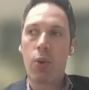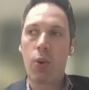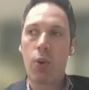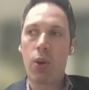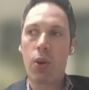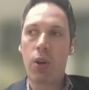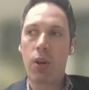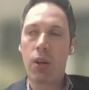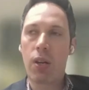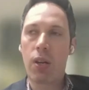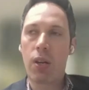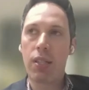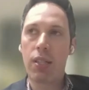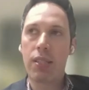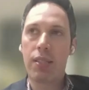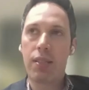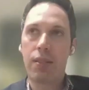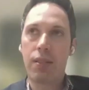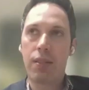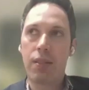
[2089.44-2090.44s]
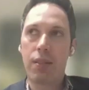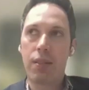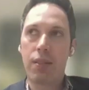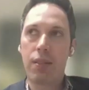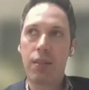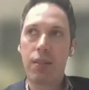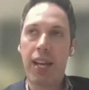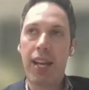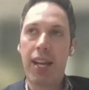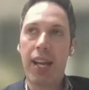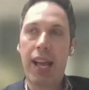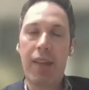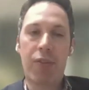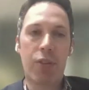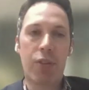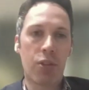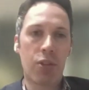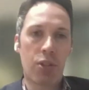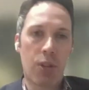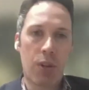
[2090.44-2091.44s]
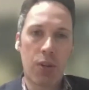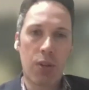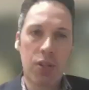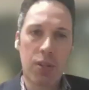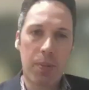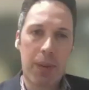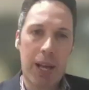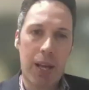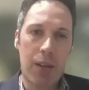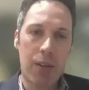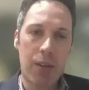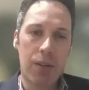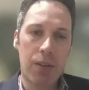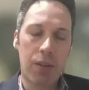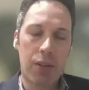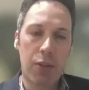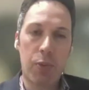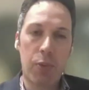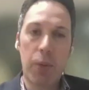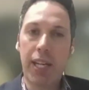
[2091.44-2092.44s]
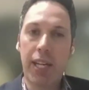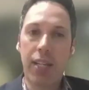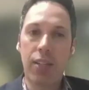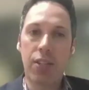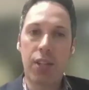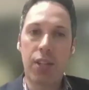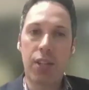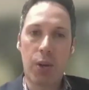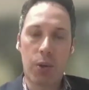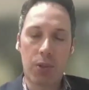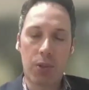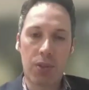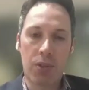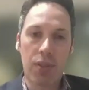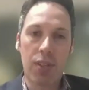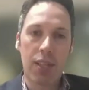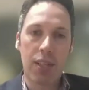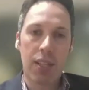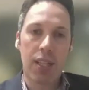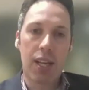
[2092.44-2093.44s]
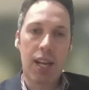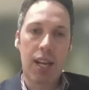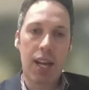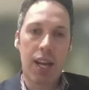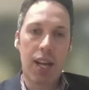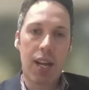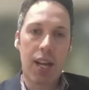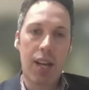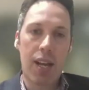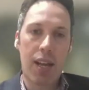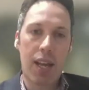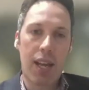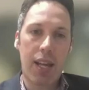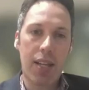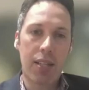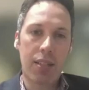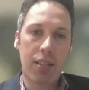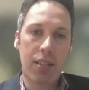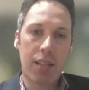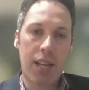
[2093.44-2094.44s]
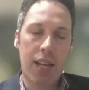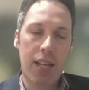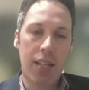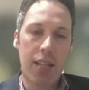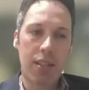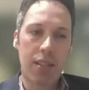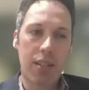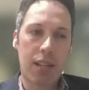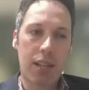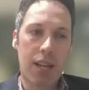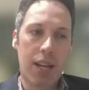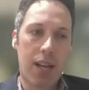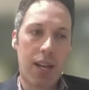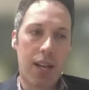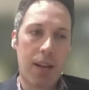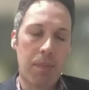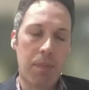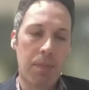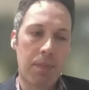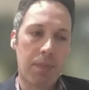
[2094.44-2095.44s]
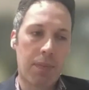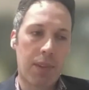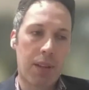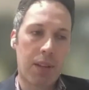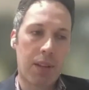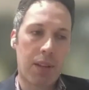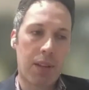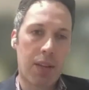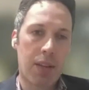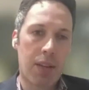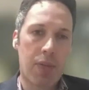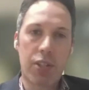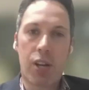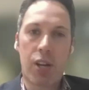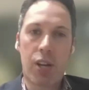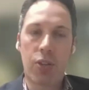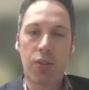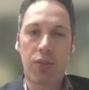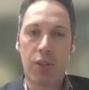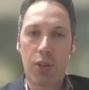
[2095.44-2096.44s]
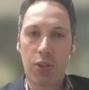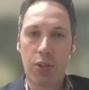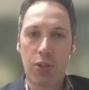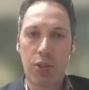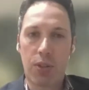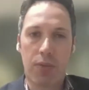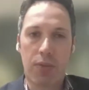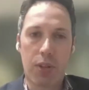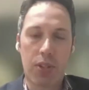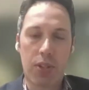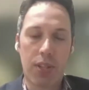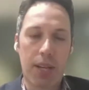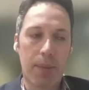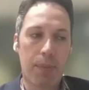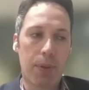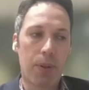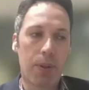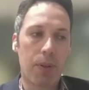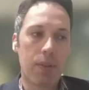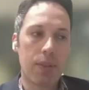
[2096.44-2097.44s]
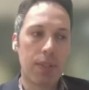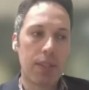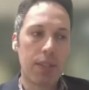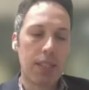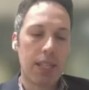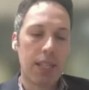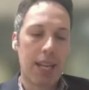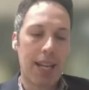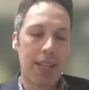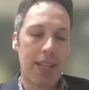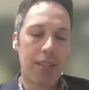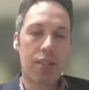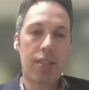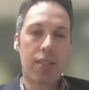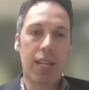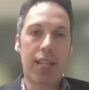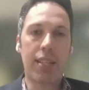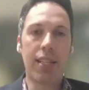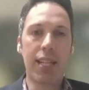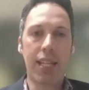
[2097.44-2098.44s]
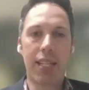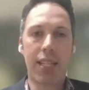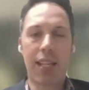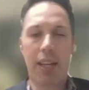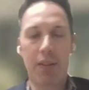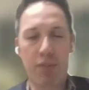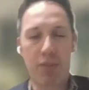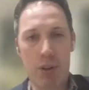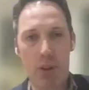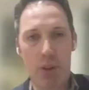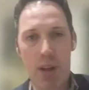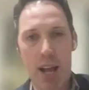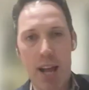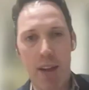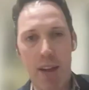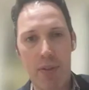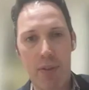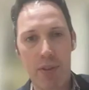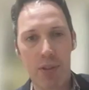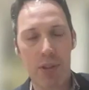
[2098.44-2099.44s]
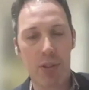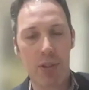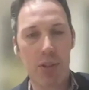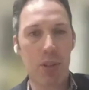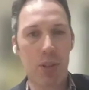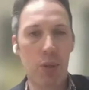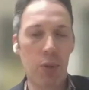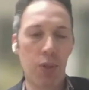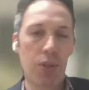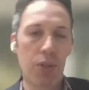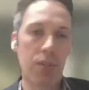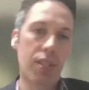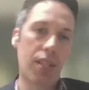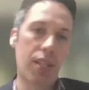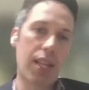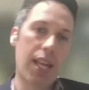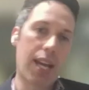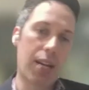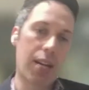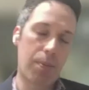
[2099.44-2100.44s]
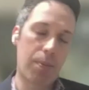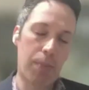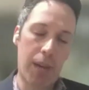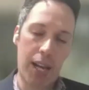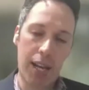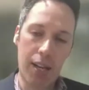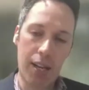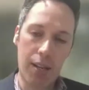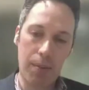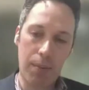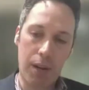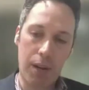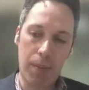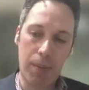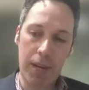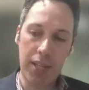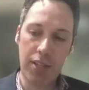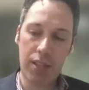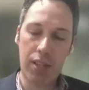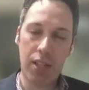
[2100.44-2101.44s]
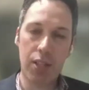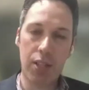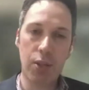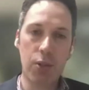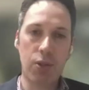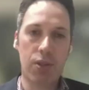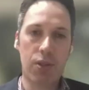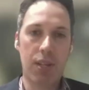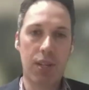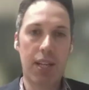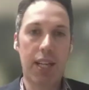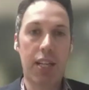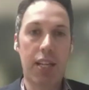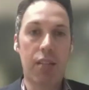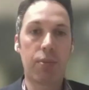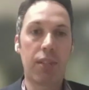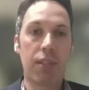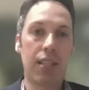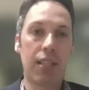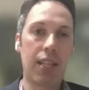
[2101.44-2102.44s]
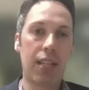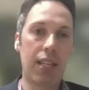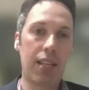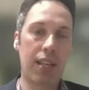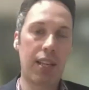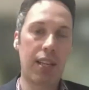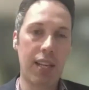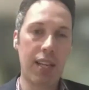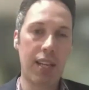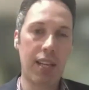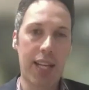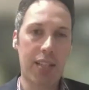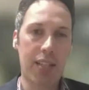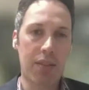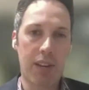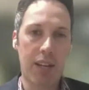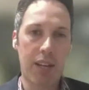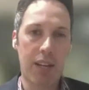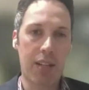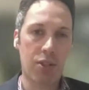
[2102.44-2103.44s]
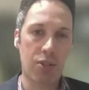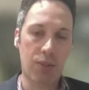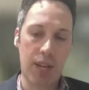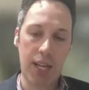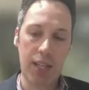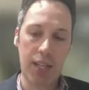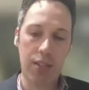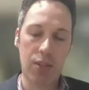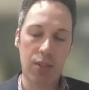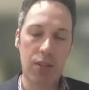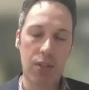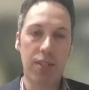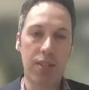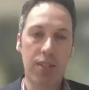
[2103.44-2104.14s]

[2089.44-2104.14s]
or they have concerns about the weakened dose uh, and and um, if it's controversial, for example. And the technique level offers a solution to that by, by basically using a completely inactivated strain. So the